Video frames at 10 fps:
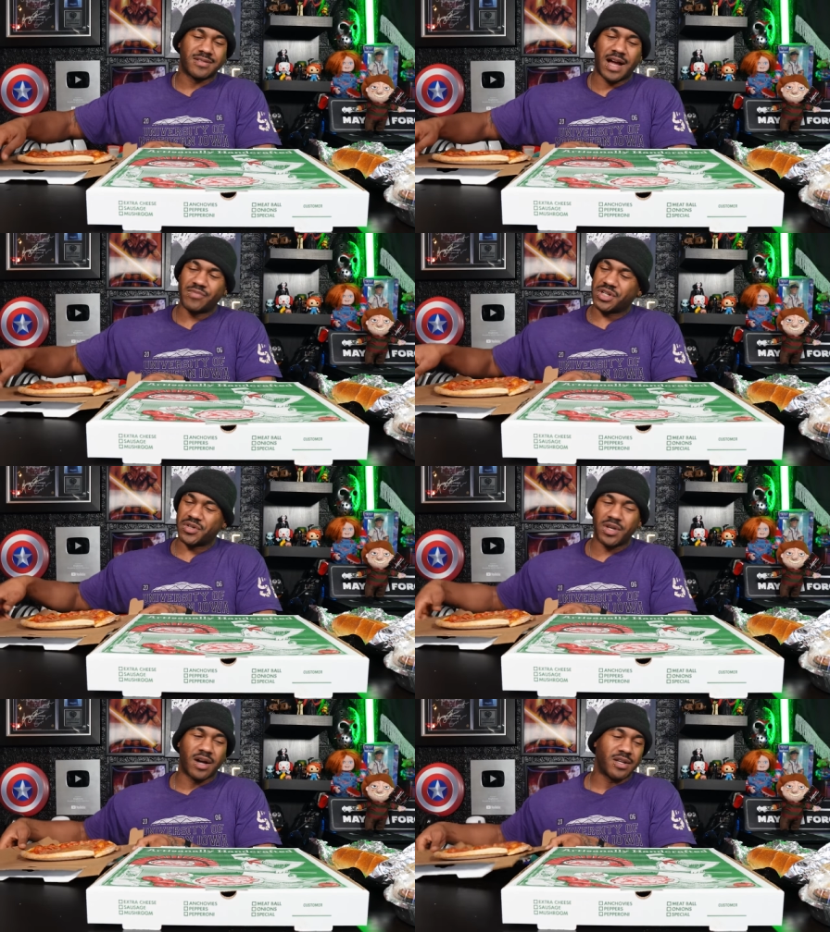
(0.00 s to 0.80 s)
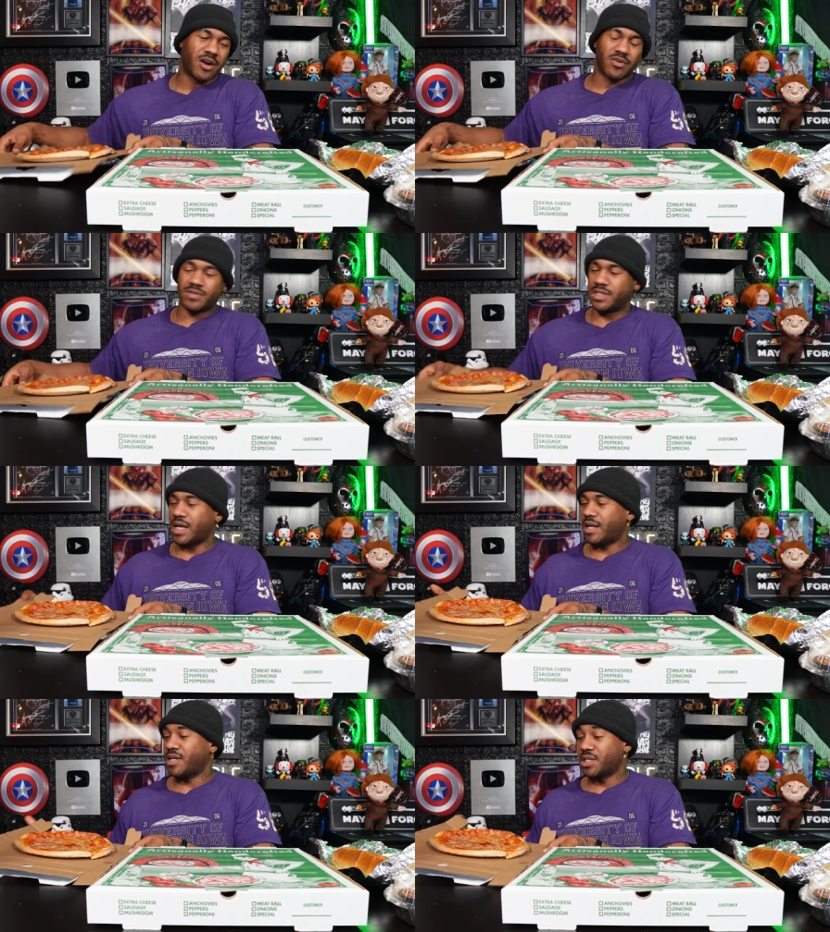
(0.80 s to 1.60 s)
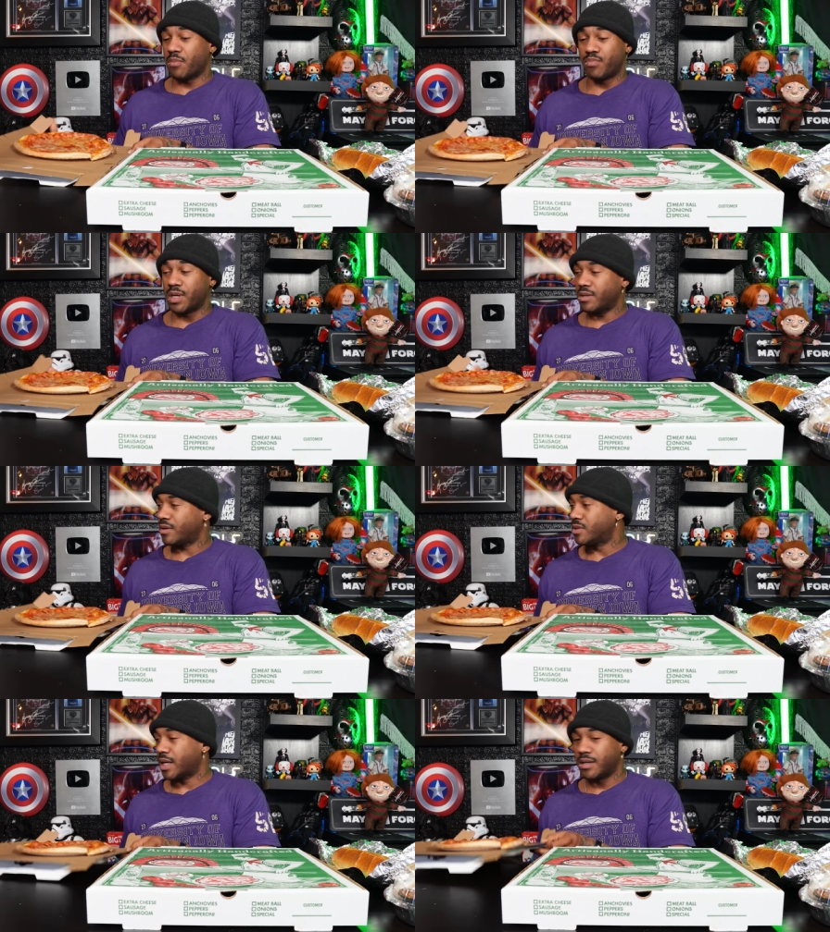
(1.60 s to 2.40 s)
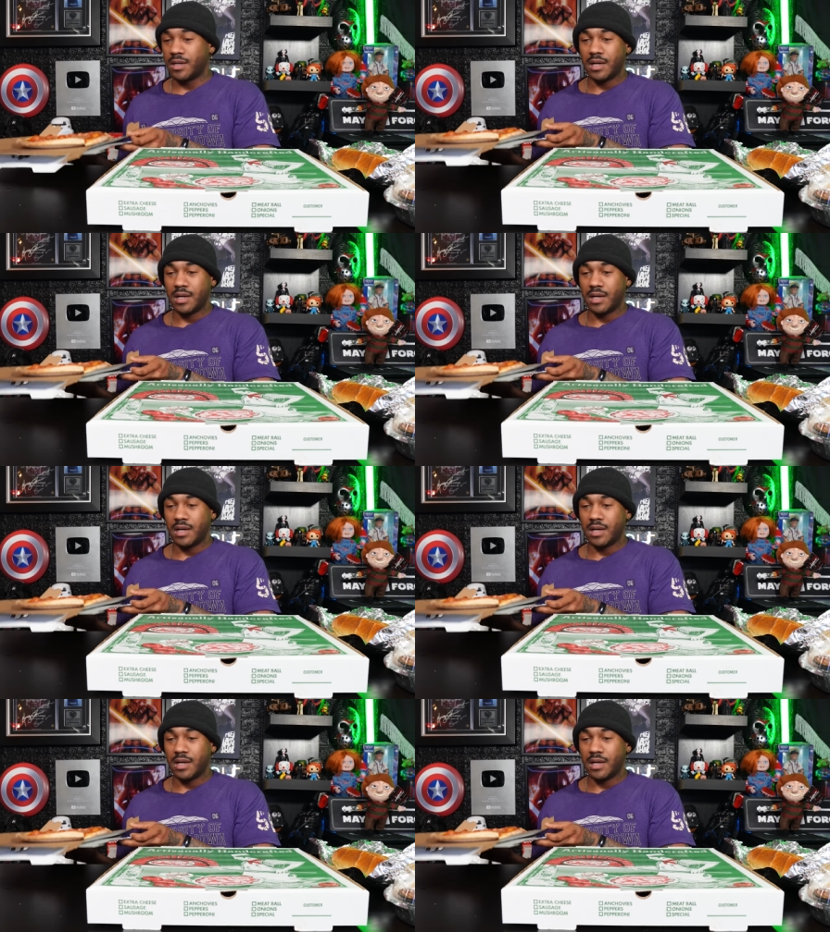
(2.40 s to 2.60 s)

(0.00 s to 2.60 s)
I'm gonna show y'all. Y'all gonna... Uh, this is a big... Hold on.